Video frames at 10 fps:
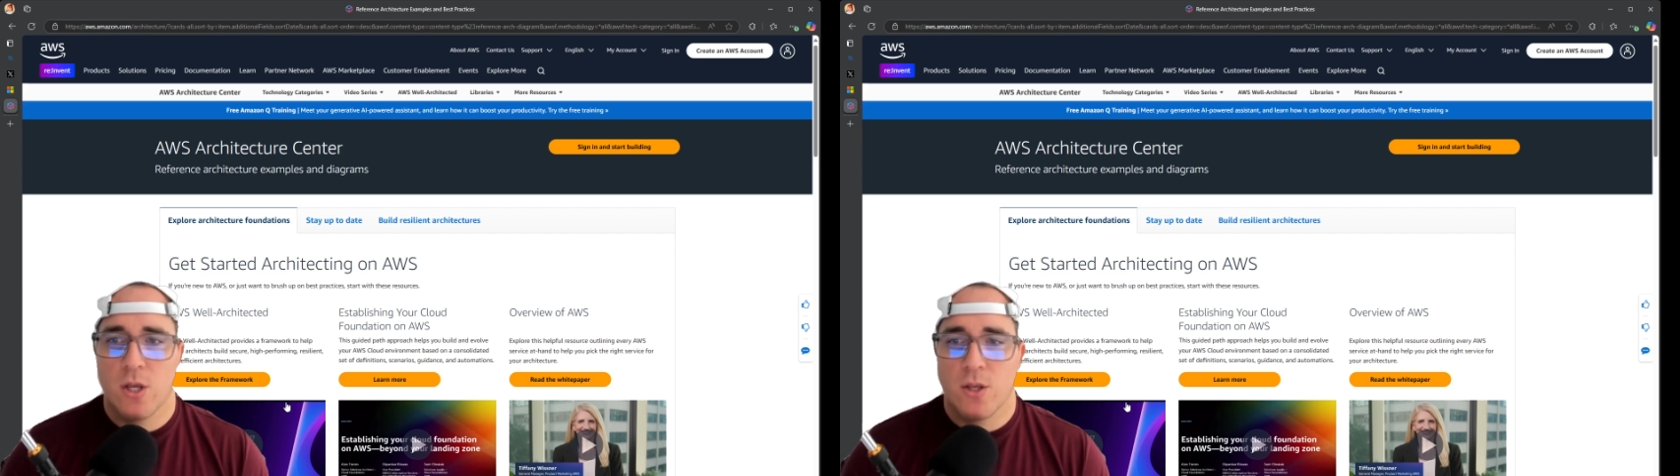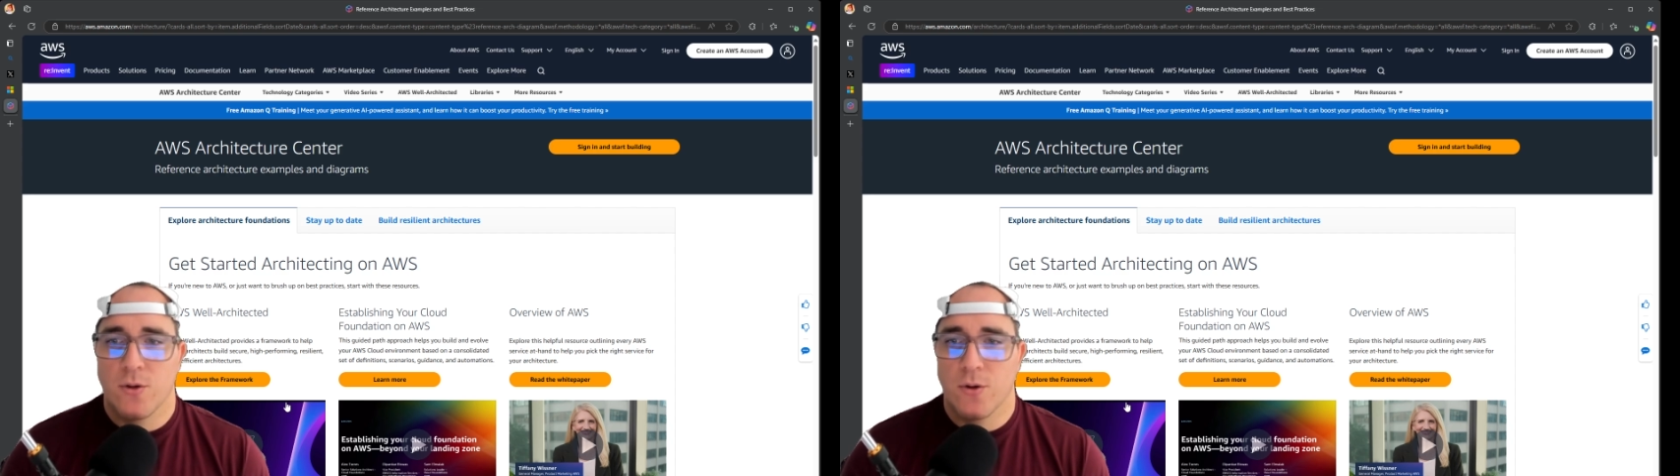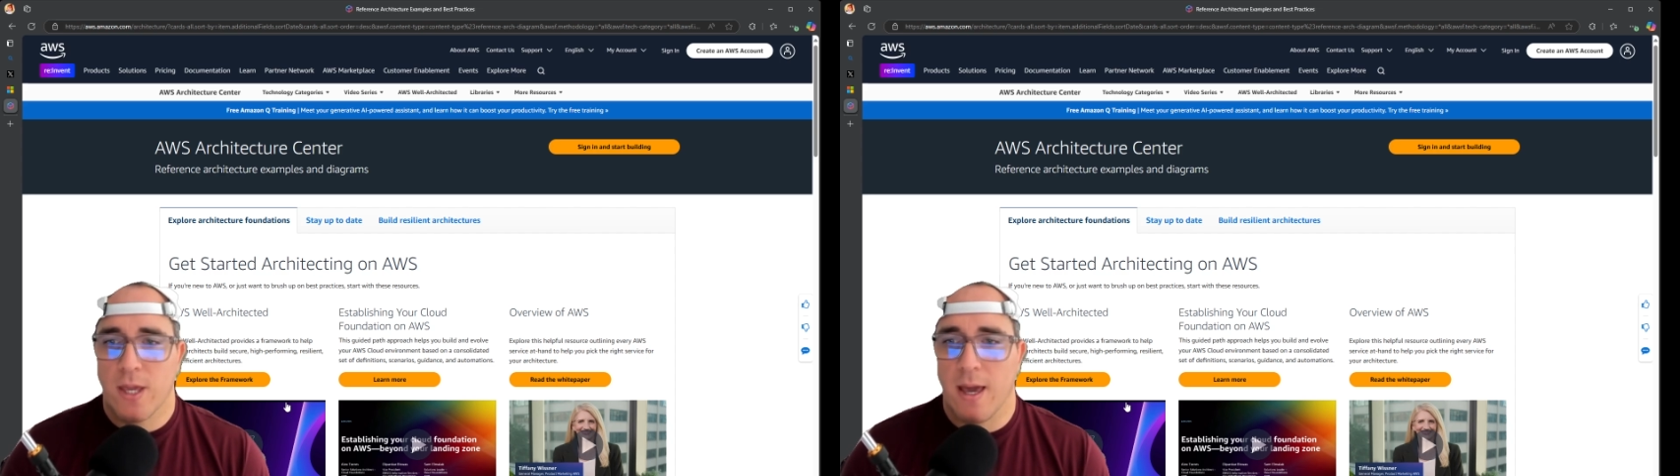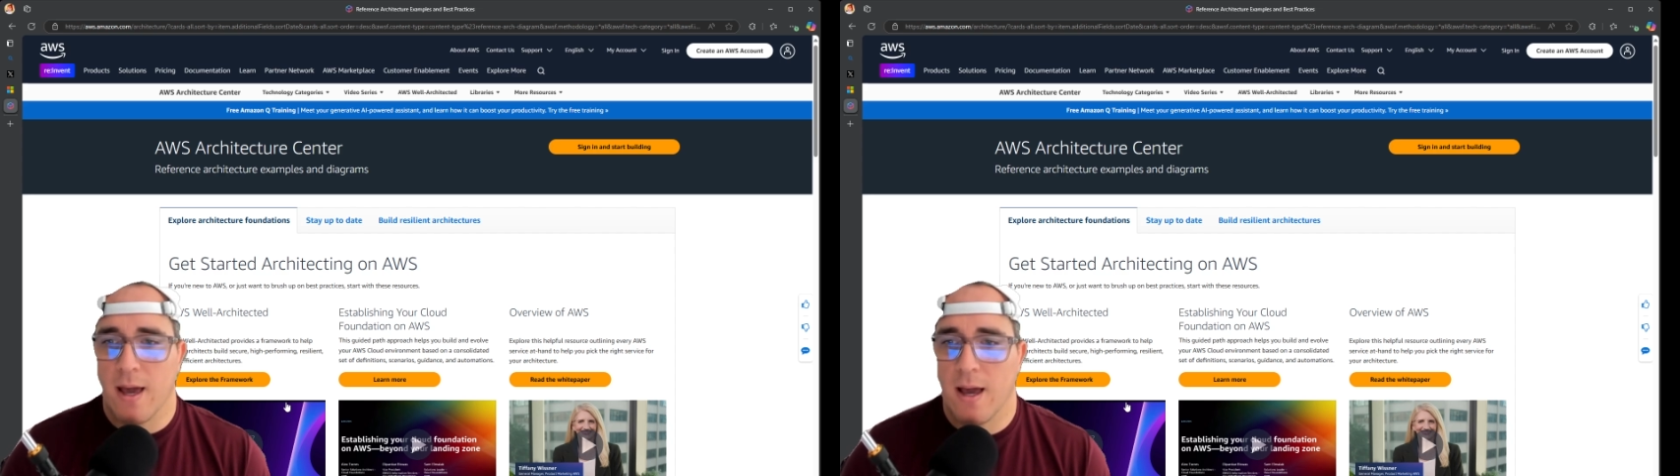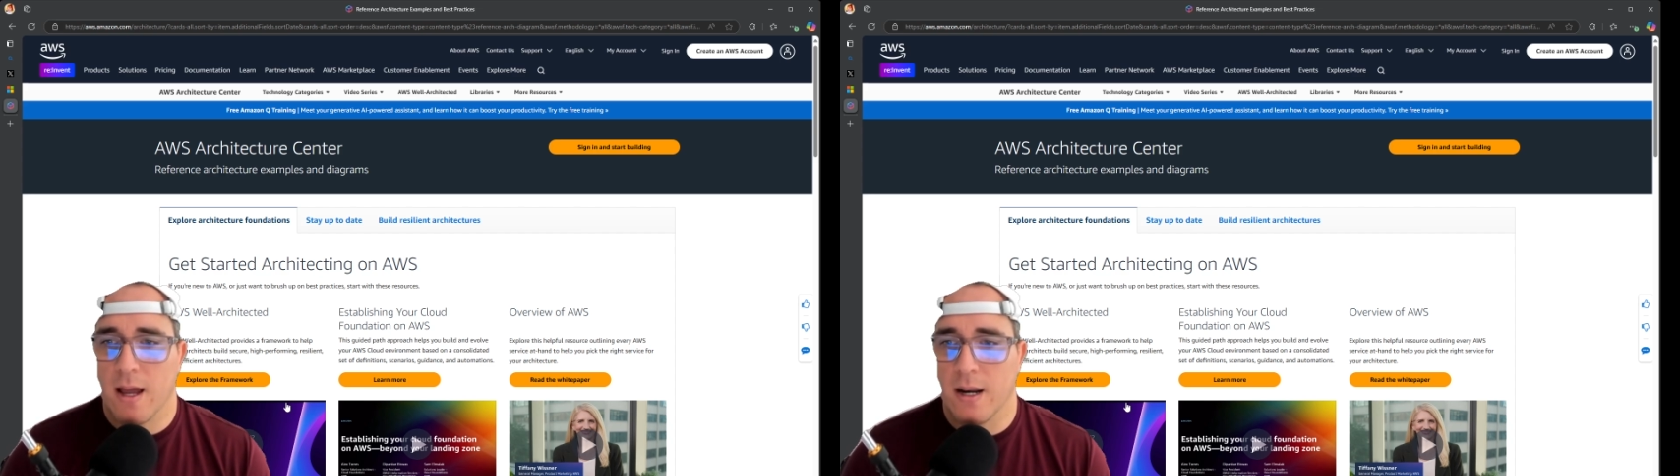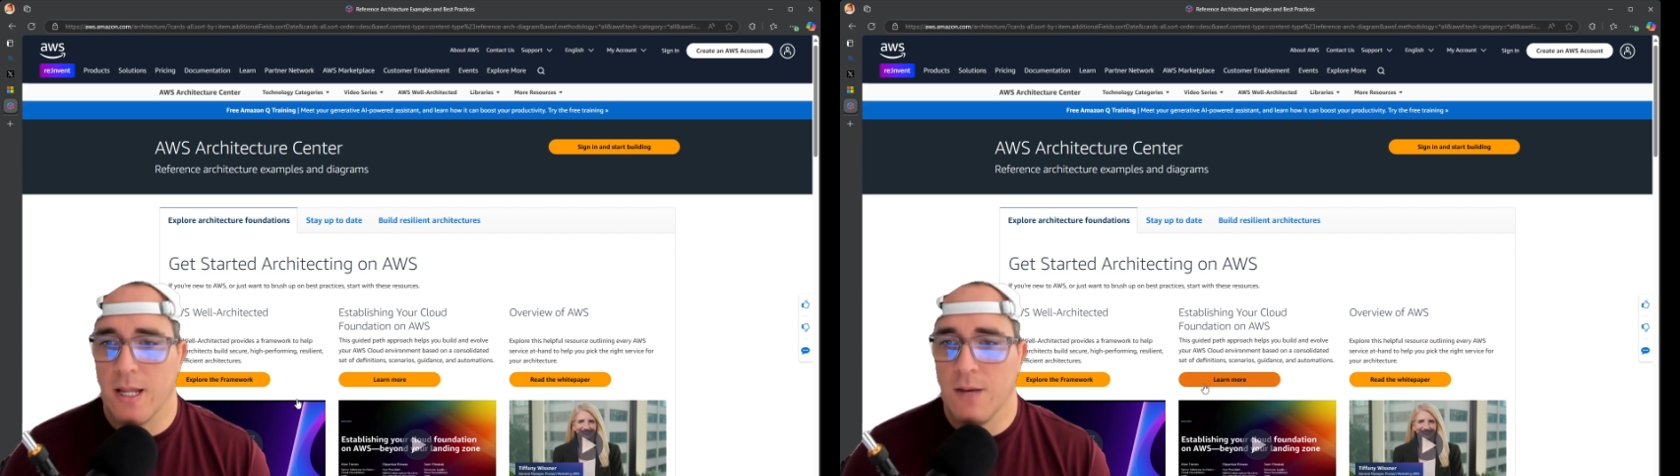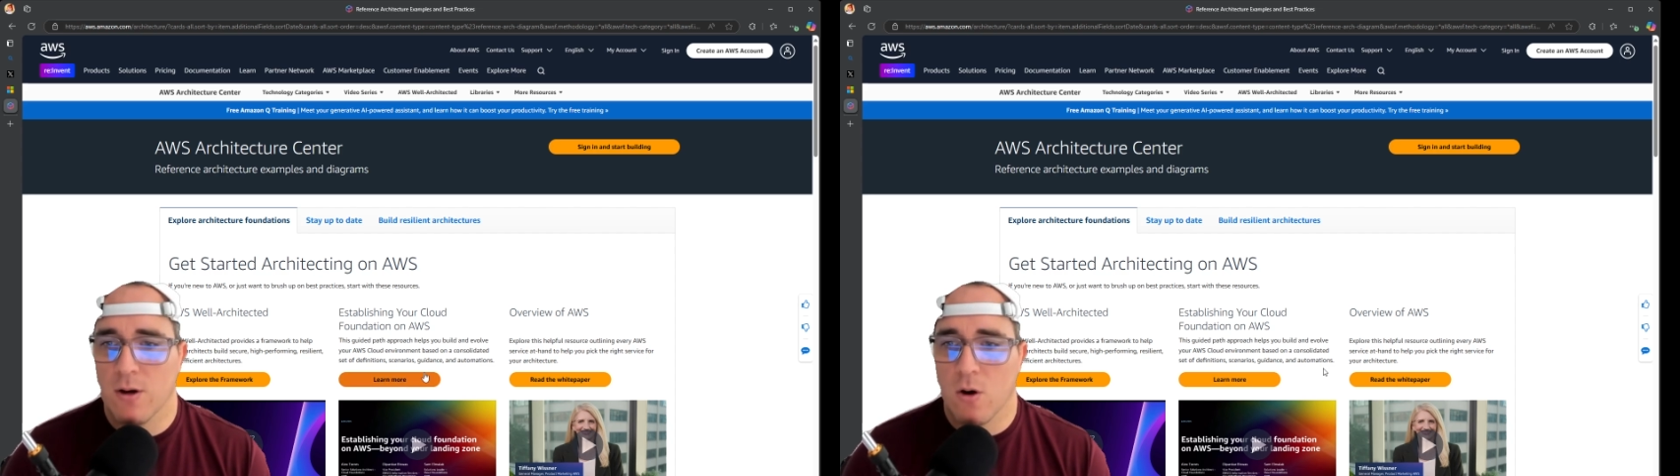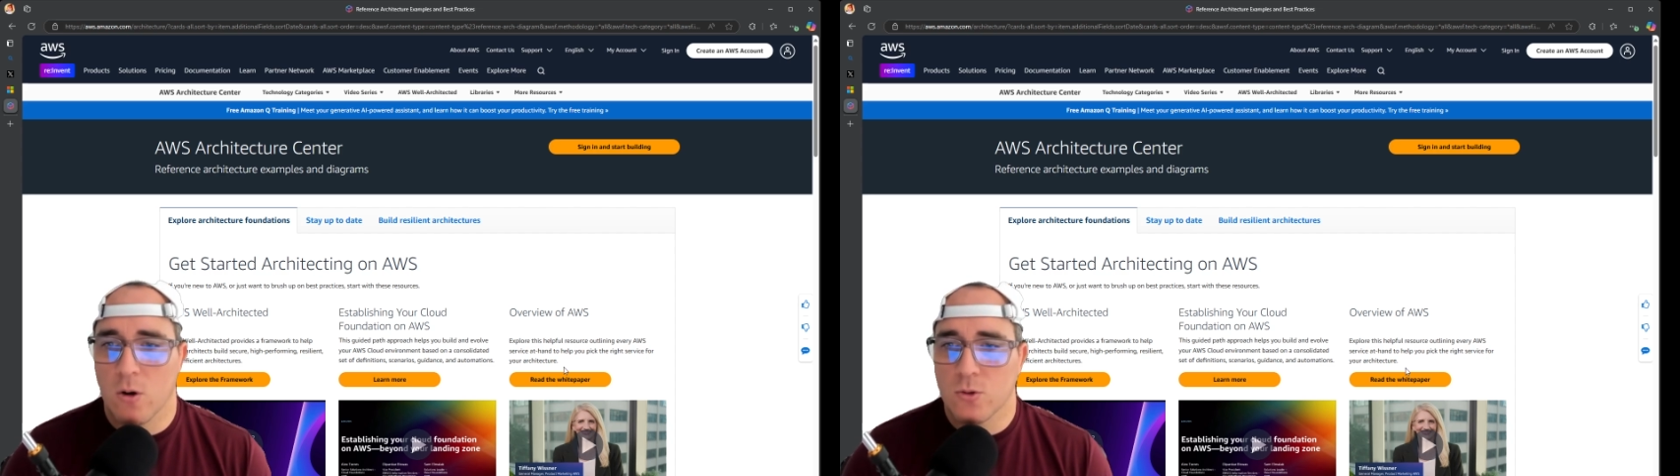You can
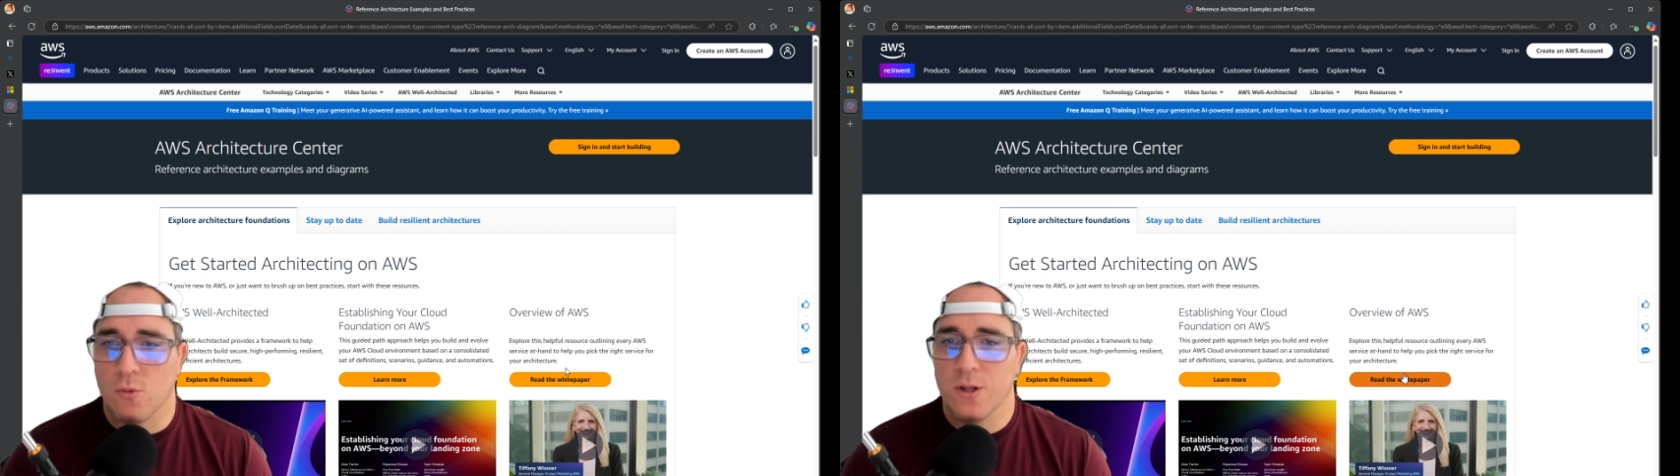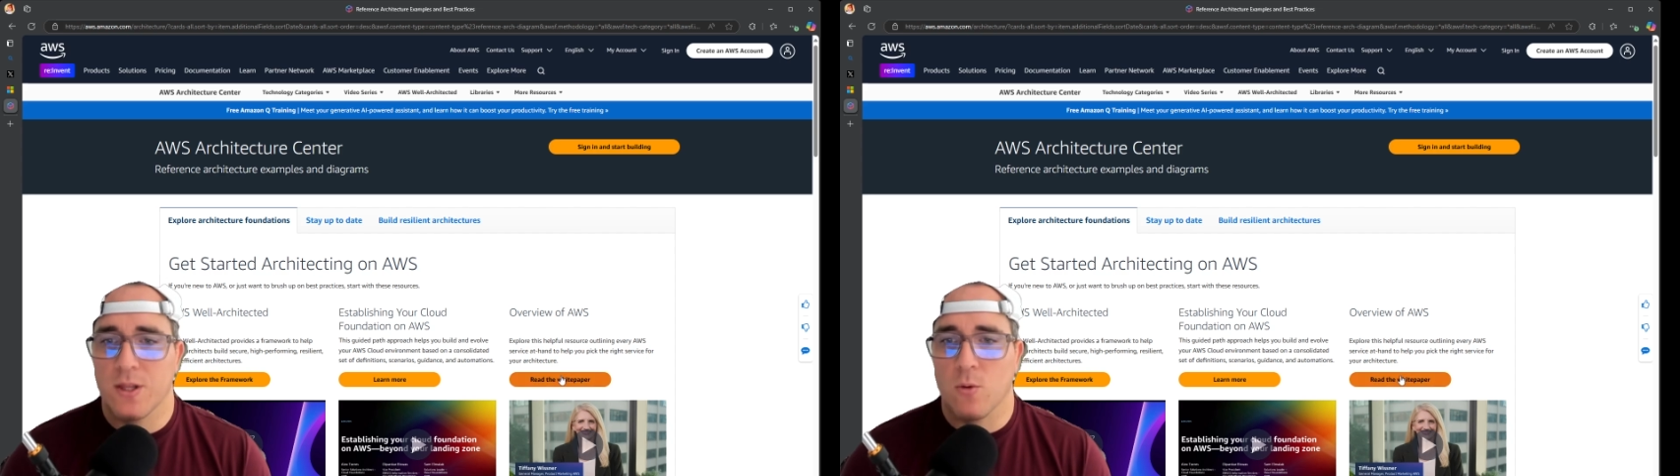even go to read the